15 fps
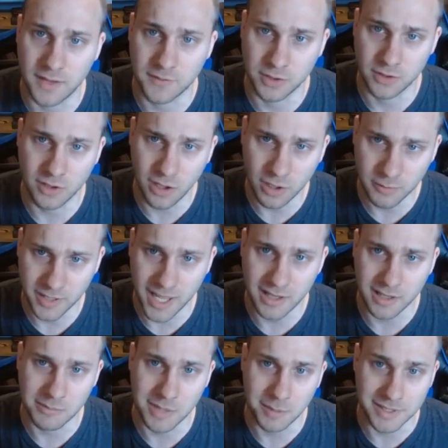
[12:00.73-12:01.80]
So in all
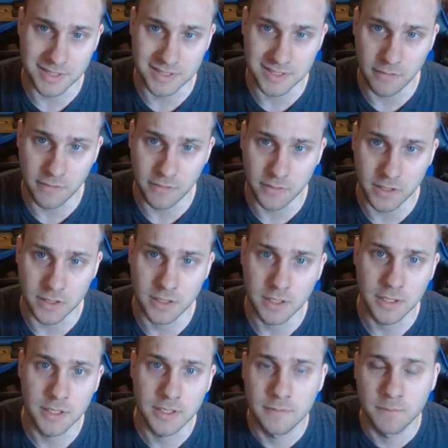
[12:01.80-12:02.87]
reality, maybe 7
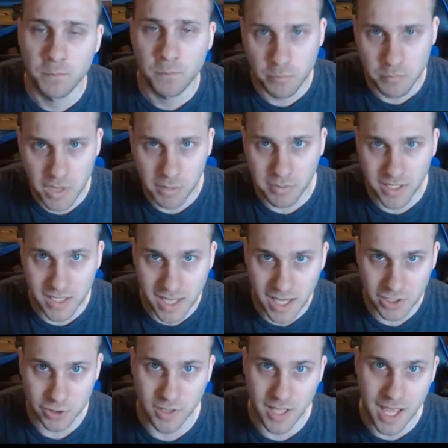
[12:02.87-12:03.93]
may be an
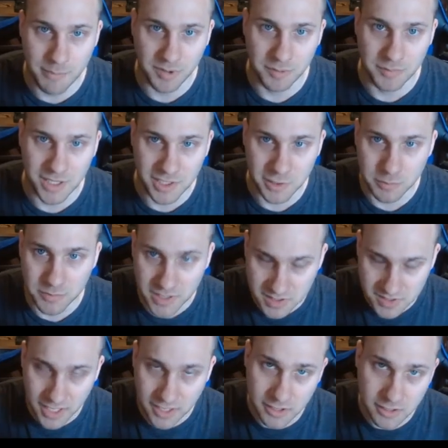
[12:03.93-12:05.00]
actual happy medium. It's
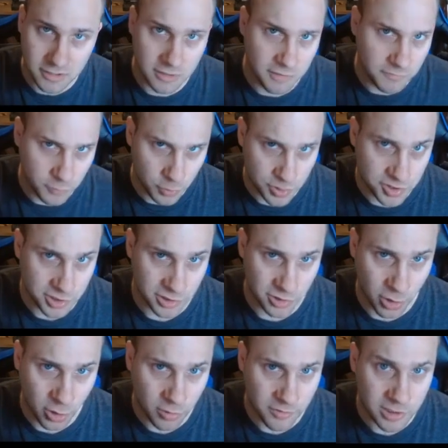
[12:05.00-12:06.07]
technically a full turn
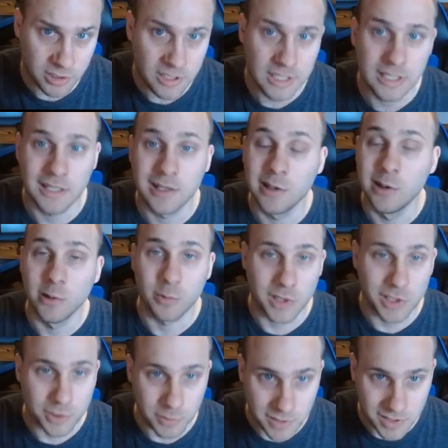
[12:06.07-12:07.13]
over,
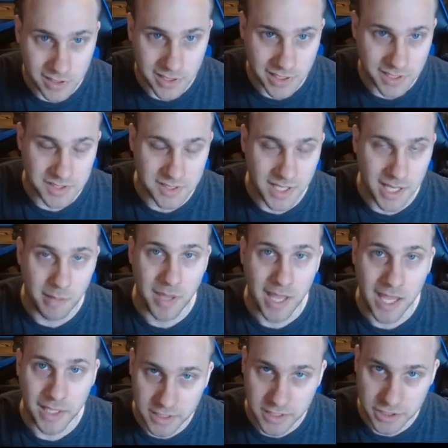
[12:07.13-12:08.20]
which really isn't that
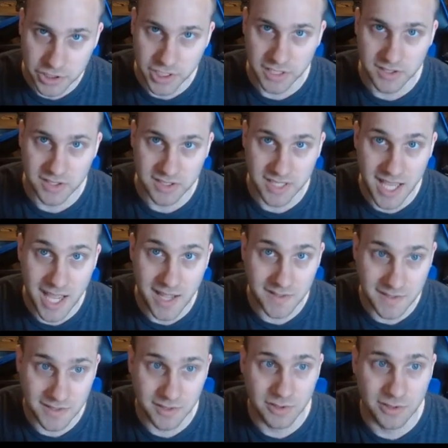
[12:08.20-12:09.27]
bad. Let's check the
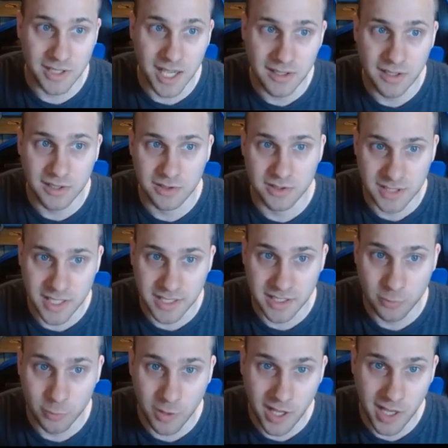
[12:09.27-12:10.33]
stats, and you'll kind of
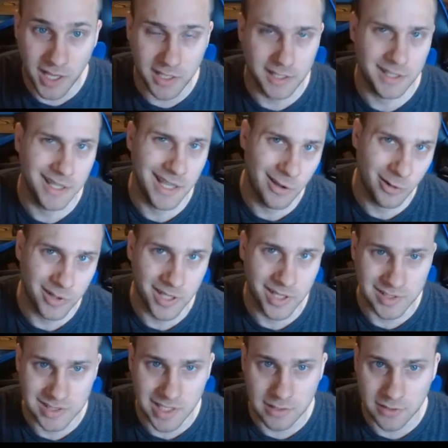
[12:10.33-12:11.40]
understand why. Yeah, okay,
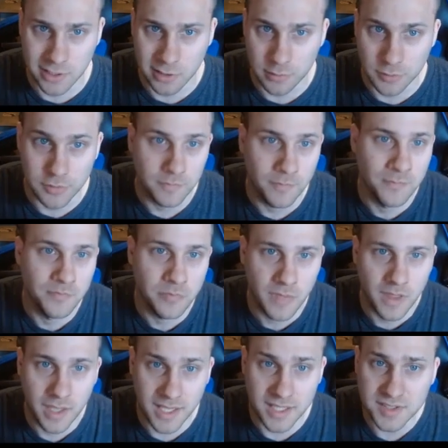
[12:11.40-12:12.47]
that's not terrible.
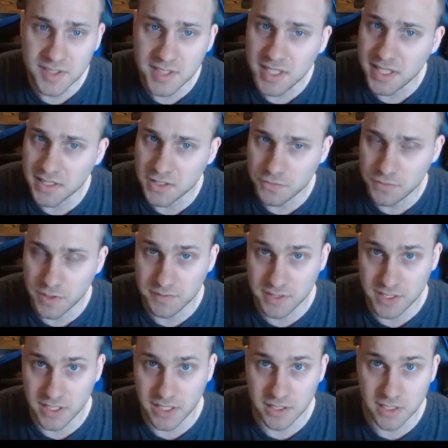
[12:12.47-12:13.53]
AC is
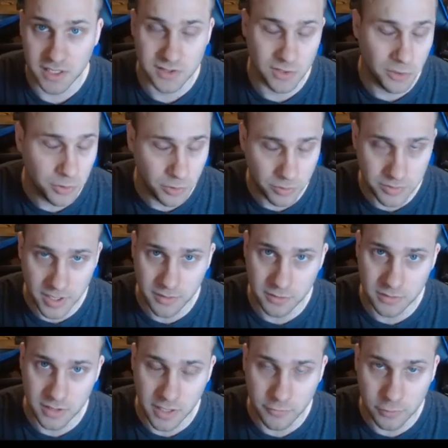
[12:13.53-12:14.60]
15. It's a whole nother
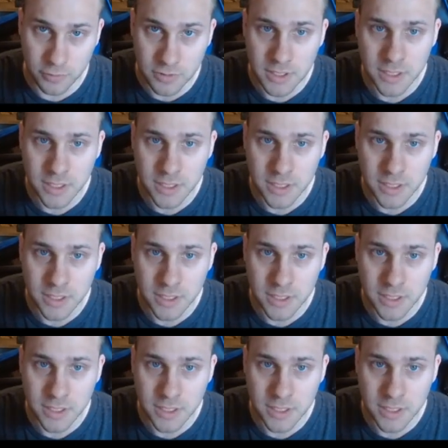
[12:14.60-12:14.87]
level.